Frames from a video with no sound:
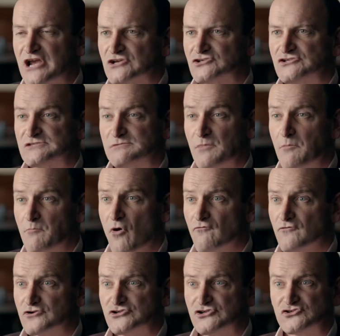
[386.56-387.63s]
Protectionism
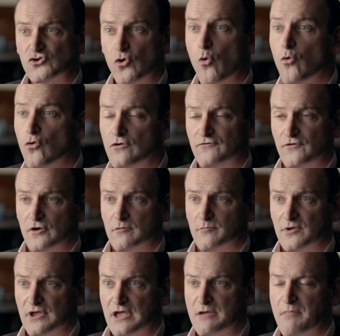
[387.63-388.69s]
impoverishes all of Europe.
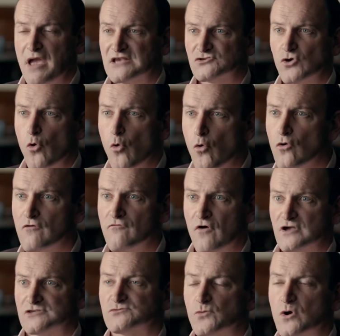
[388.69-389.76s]
It makes all of
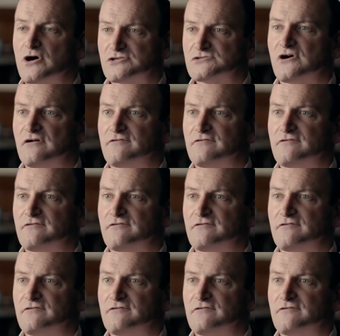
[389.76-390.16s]
us worse